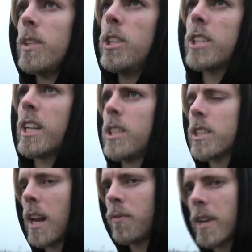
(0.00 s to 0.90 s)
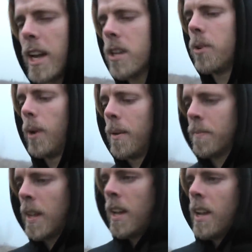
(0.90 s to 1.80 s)
you say to yourself, okay, cool,
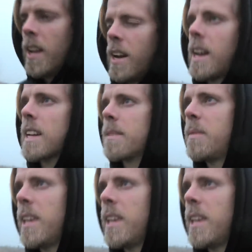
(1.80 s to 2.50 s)
let